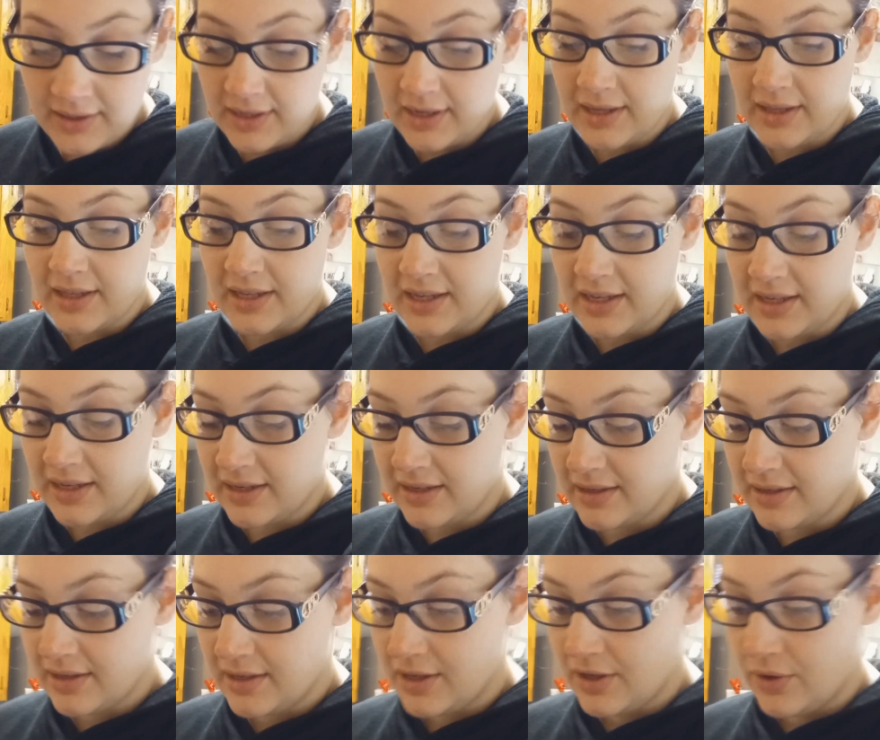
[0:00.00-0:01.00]
And then
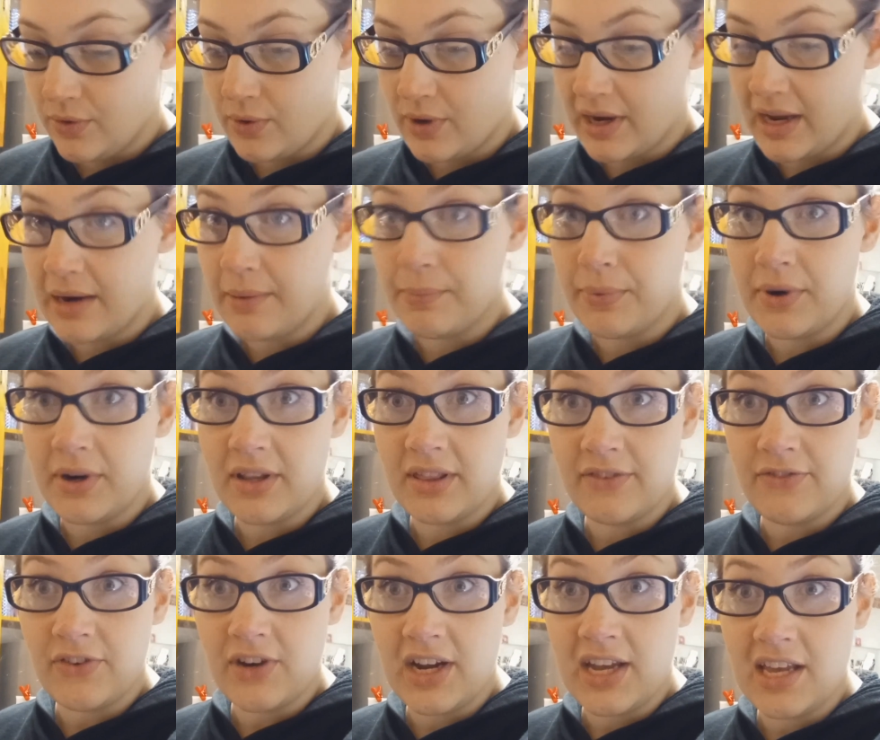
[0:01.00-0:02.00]
we're going to put it in
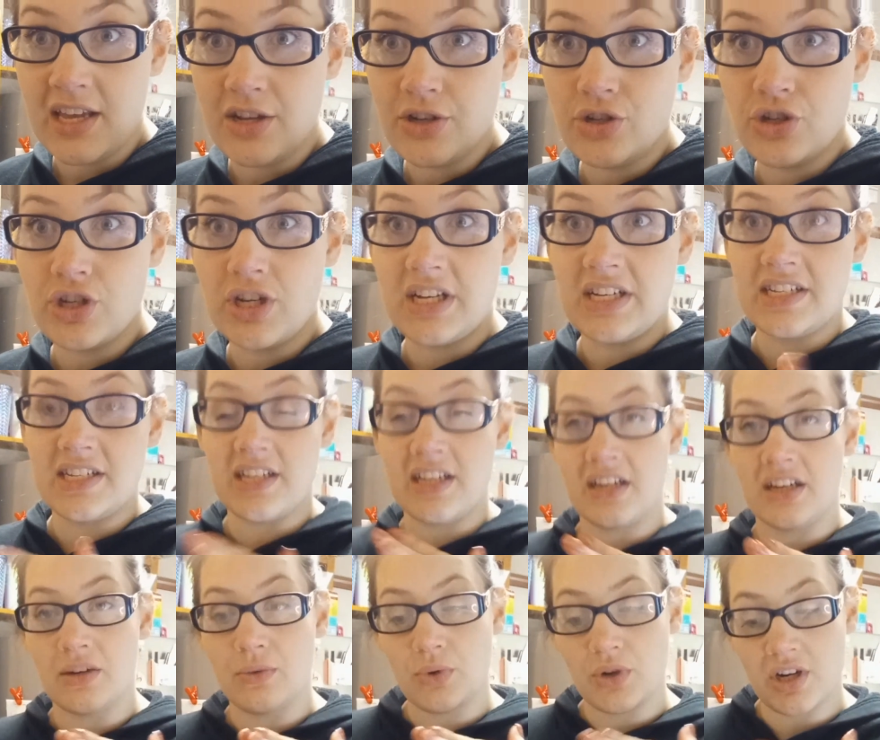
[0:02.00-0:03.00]
the fridge
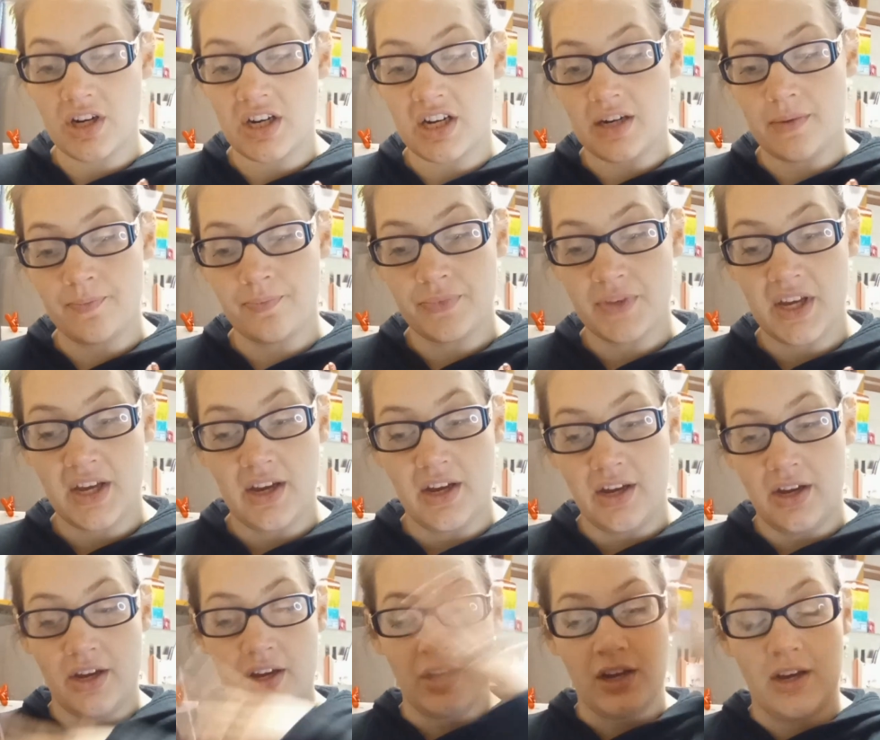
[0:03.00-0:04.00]
until we're
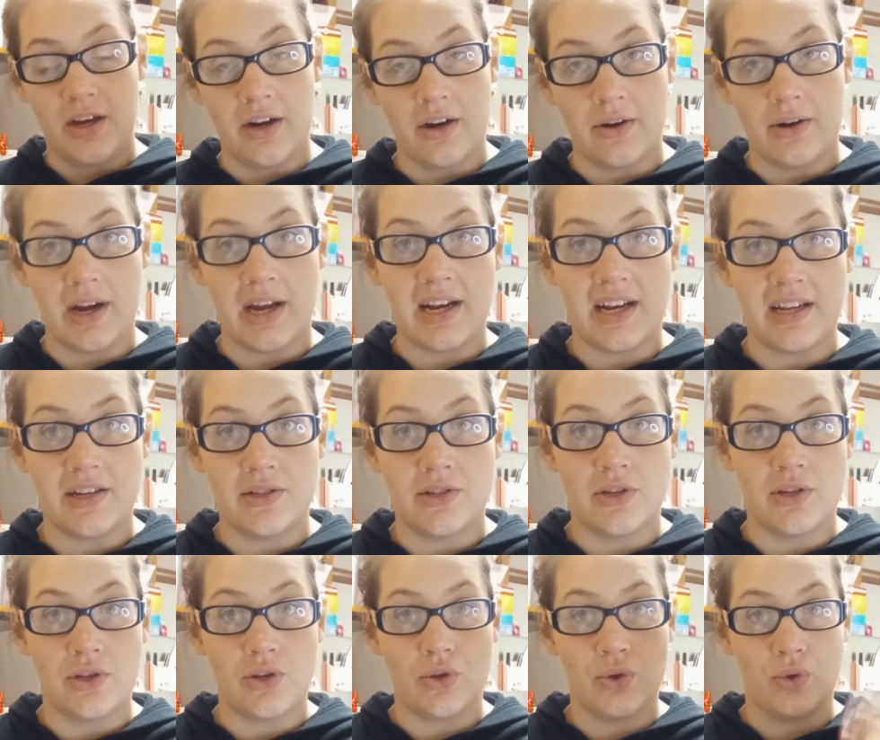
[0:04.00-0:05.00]
ready
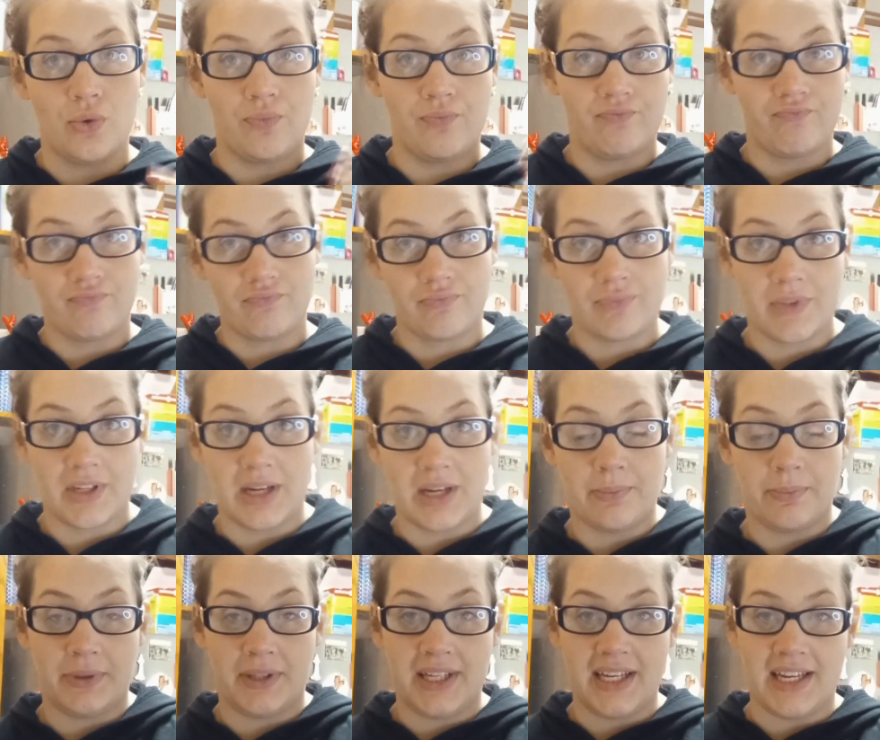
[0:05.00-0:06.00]
to
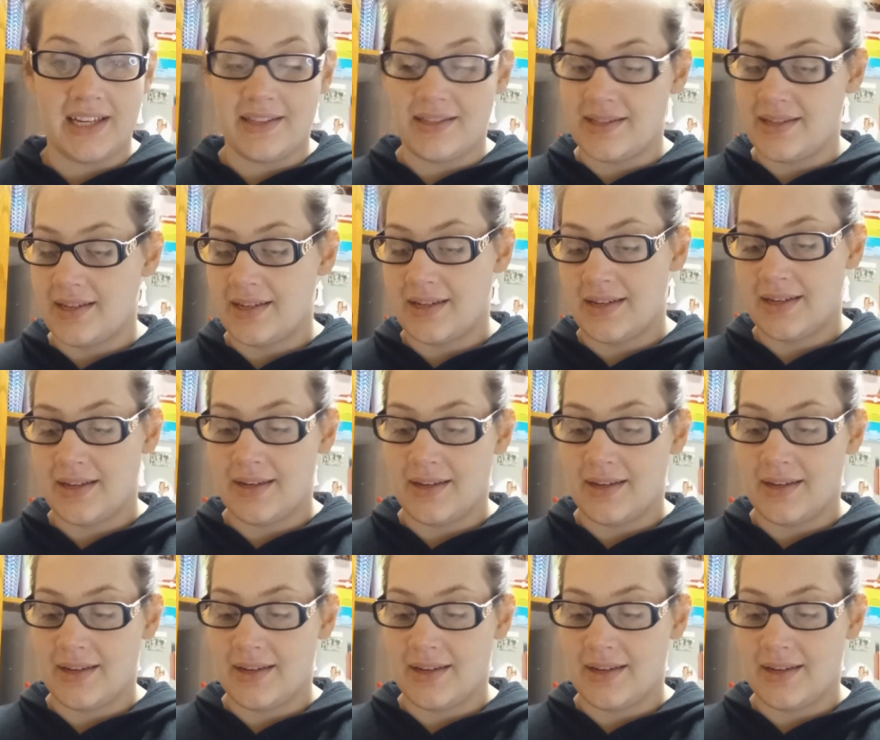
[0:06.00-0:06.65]
complete